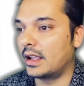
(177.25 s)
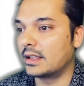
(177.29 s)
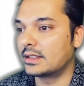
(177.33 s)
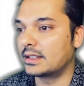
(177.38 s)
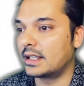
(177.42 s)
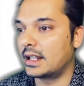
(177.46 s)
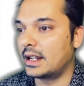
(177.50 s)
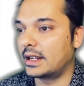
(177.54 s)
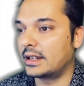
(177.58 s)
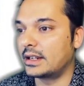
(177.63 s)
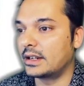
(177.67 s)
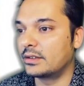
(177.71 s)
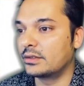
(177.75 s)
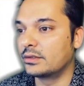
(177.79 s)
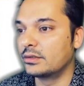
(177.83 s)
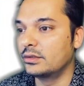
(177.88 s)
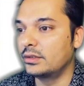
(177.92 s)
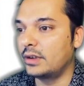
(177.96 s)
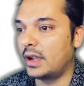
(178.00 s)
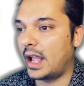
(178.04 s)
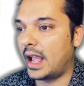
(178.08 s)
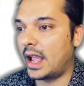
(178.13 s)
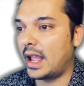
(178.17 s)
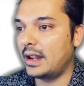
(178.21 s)
I selected
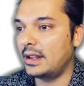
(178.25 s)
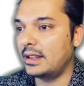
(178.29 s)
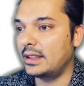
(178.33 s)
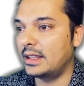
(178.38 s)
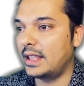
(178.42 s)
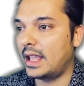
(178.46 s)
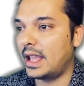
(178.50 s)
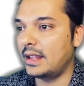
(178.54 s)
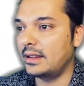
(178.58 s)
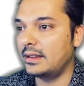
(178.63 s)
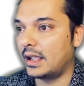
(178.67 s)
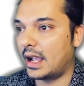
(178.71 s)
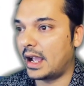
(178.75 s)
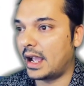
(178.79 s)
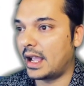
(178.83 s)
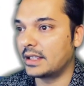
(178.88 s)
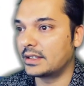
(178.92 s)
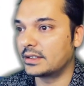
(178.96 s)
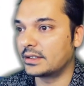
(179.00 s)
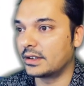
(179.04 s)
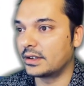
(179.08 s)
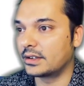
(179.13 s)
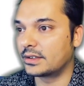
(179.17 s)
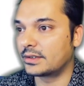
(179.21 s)
Ku and then I
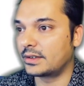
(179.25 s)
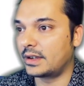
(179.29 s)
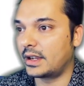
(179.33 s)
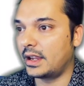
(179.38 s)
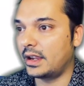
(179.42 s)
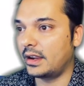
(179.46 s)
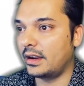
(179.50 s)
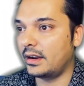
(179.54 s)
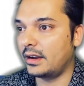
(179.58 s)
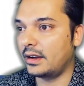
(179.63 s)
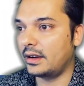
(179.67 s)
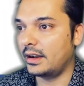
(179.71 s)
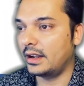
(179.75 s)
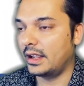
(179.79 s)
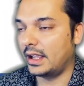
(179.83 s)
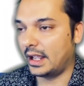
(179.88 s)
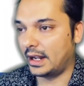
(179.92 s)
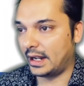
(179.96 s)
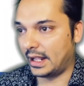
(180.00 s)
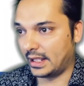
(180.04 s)
search here and